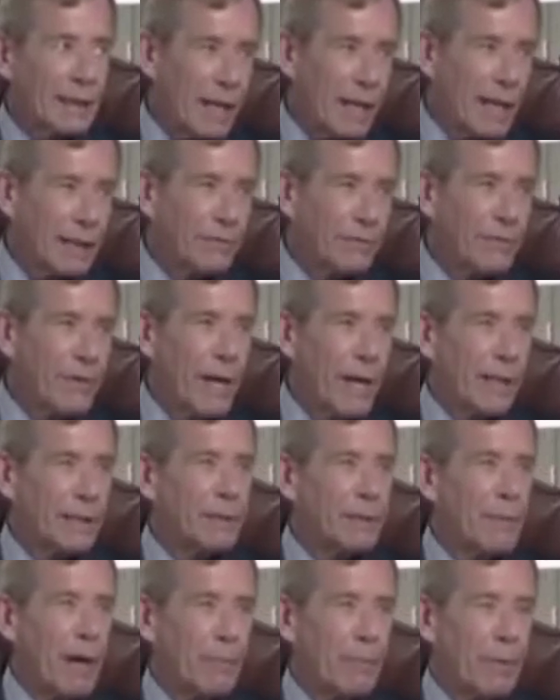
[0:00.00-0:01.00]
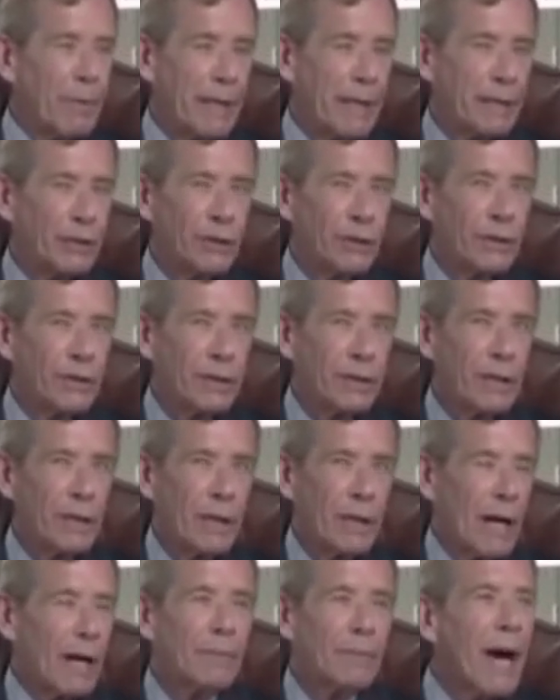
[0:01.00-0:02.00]
As I define it to my patients,
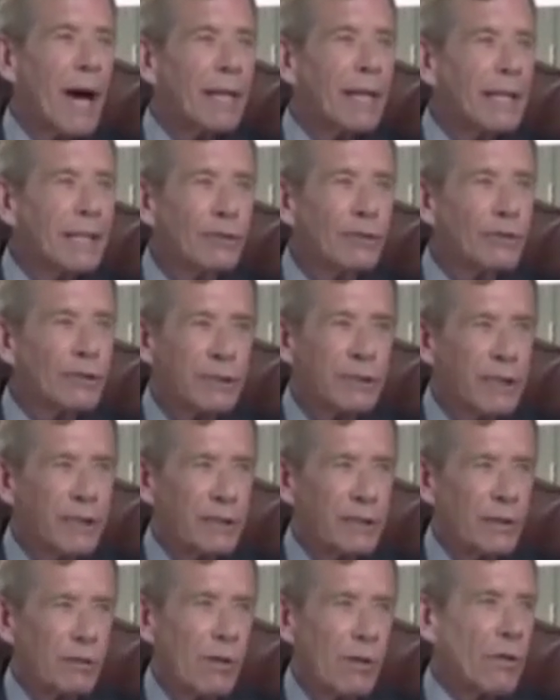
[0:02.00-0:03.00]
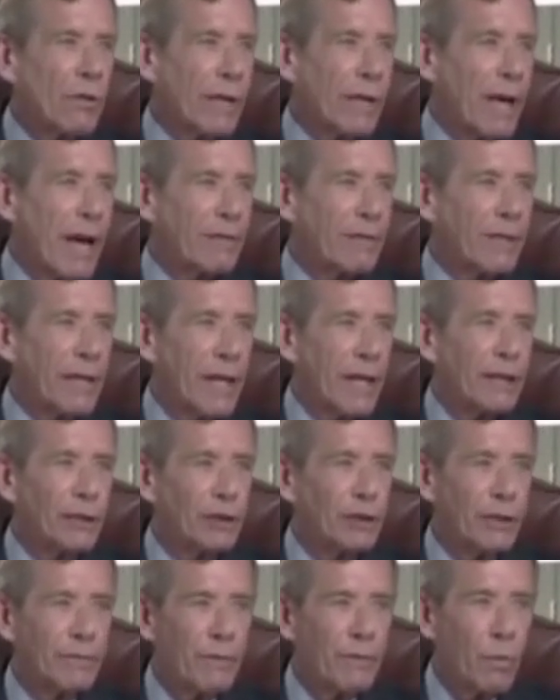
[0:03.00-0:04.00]
I'm not interested in your only having
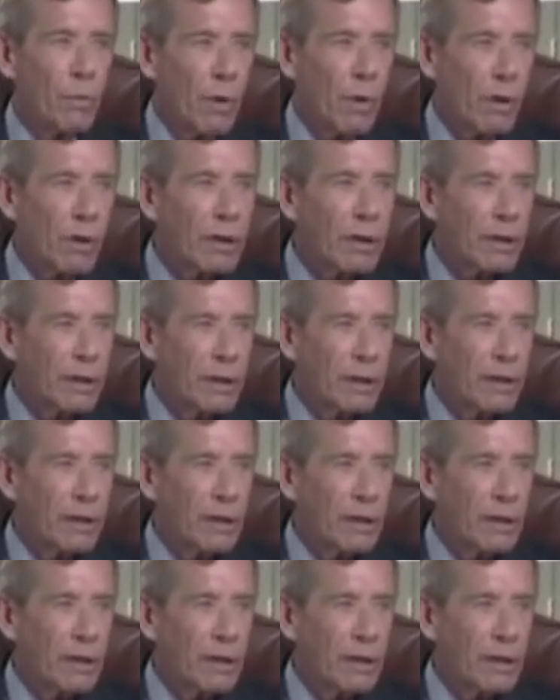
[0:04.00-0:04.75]
energy for work.